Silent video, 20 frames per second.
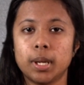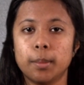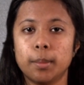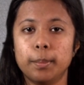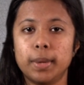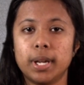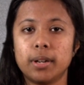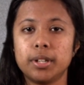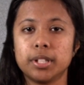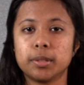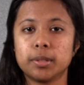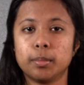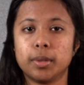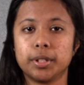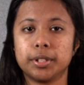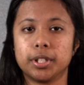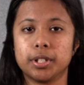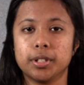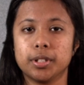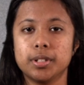Mary's
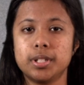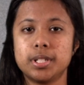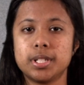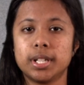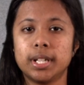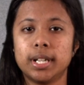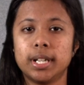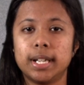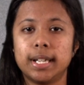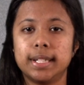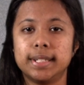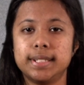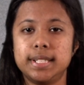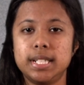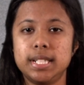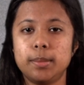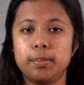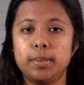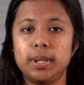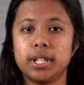motherhood is
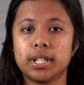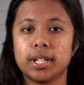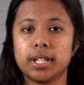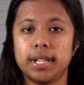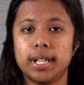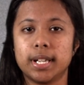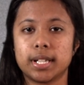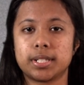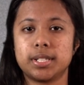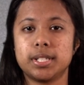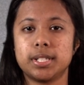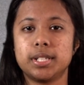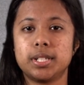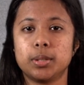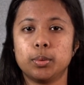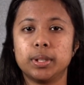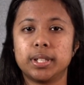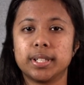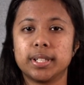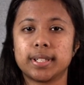deeply connected
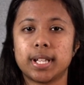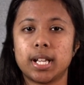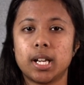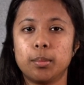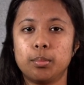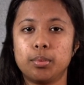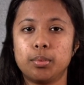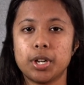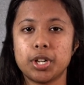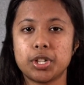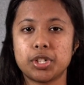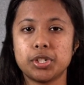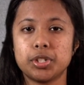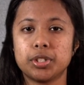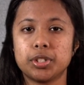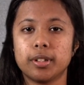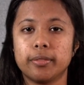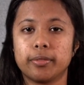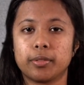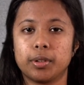with the
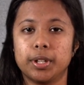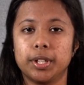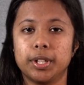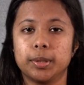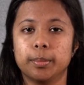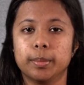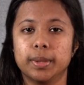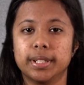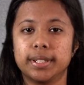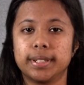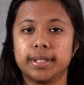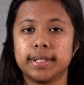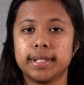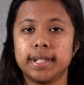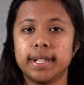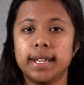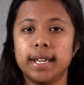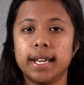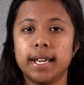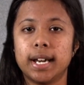celebrations of Christmas
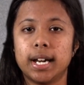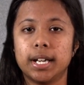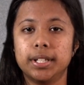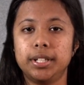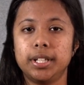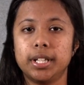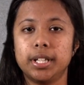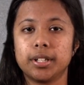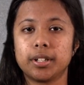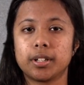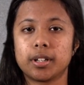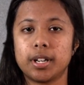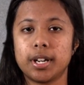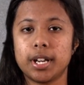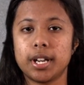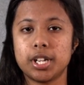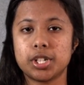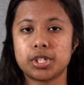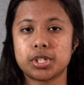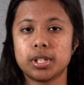and the
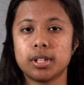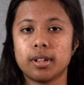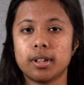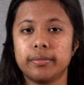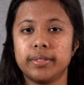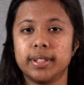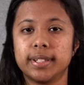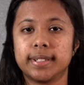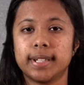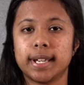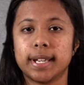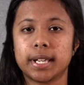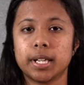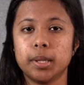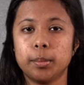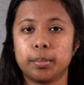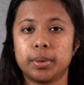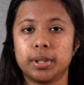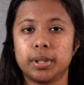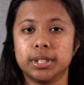incarnation of the
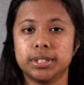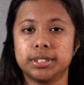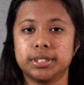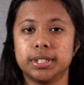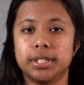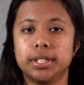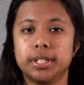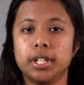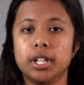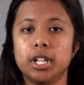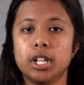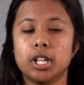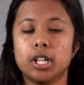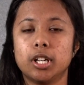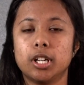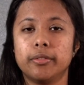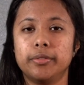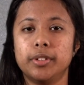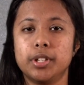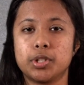second person
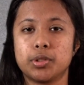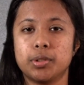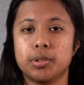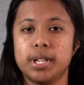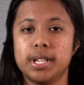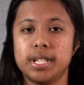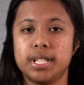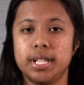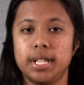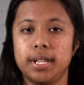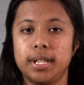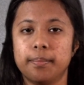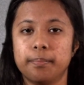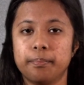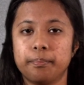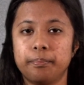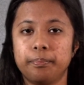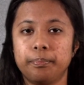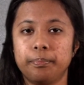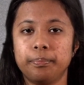of the Trinity.
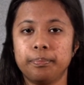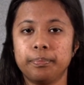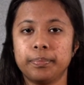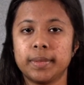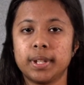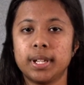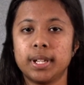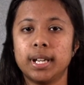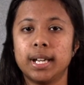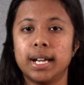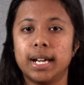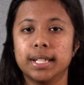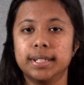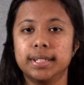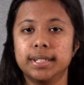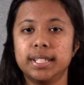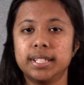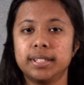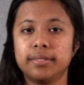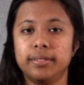And
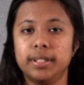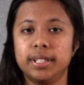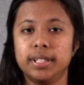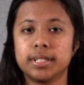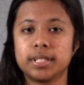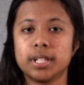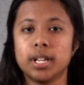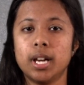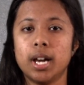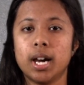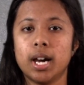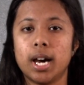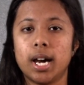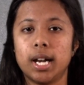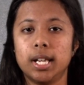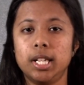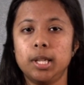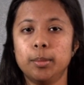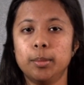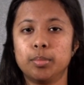this feast
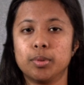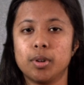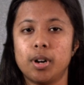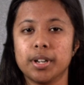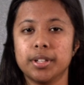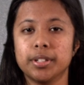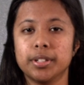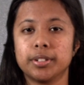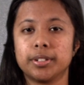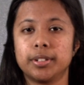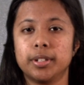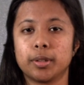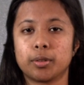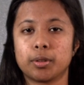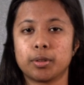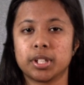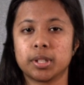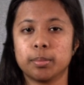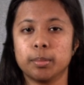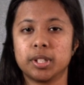highly broadens the
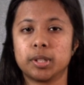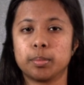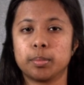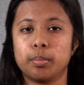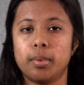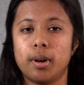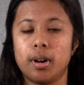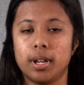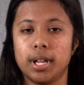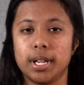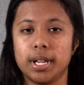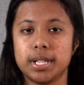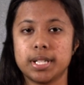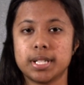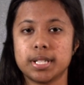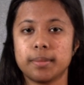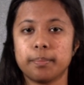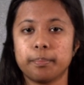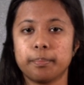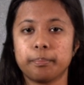Christmas
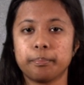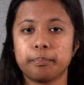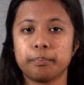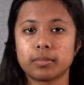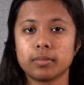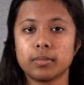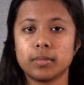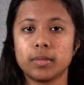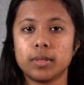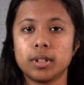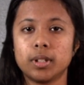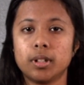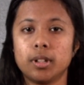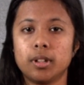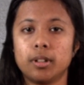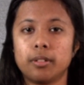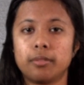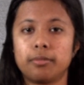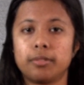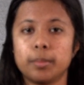spotlight.
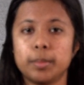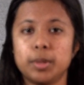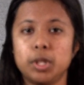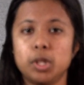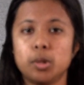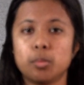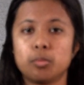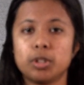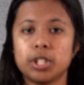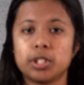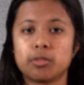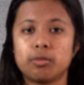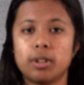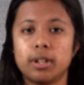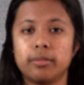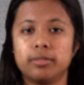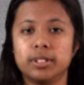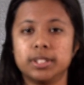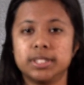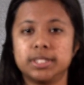From numerous
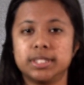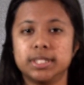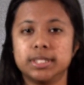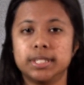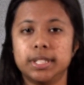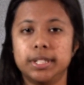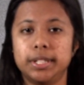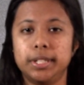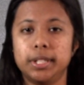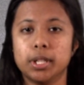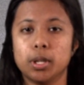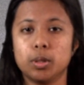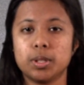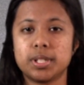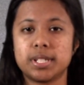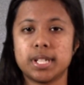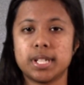references in the Old